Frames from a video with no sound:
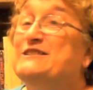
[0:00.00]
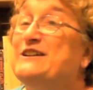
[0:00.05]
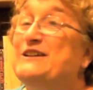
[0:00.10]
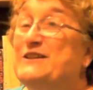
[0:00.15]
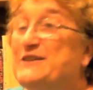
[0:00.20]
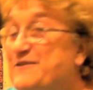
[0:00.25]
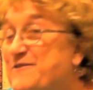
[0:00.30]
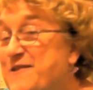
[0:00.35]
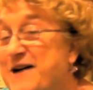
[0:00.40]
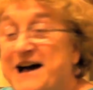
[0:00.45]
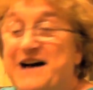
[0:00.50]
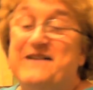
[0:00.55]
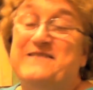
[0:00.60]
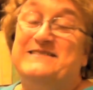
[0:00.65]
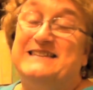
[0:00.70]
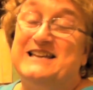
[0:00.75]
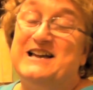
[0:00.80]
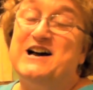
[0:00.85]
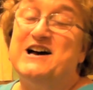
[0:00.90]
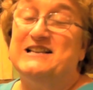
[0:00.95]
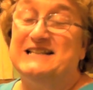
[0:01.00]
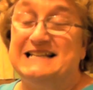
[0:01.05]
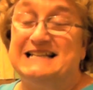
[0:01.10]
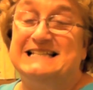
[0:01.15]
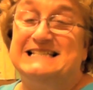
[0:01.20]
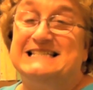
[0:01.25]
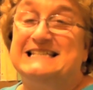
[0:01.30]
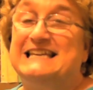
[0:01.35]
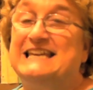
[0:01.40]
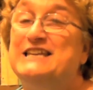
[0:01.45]
going to wow the
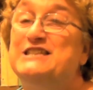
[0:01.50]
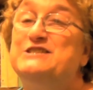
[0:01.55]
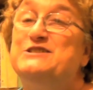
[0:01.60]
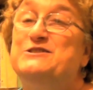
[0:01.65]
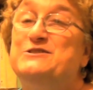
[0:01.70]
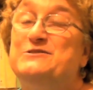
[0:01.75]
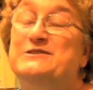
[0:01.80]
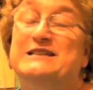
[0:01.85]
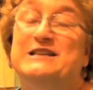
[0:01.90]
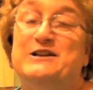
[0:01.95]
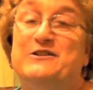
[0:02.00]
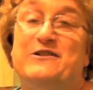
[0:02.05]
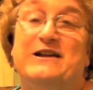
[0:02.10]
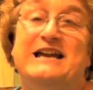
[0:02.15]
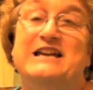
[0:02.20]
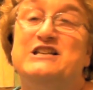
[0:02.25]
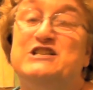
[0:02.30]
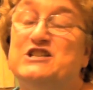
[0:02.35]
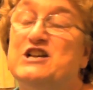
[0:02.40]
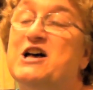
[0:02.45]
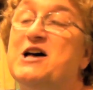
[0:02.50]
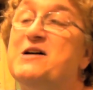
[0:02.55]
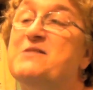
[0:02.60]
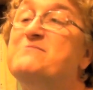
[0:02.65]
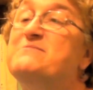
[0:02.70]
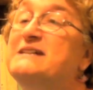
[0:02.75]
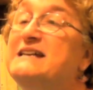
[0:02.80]
audience. The kids are doing a great job.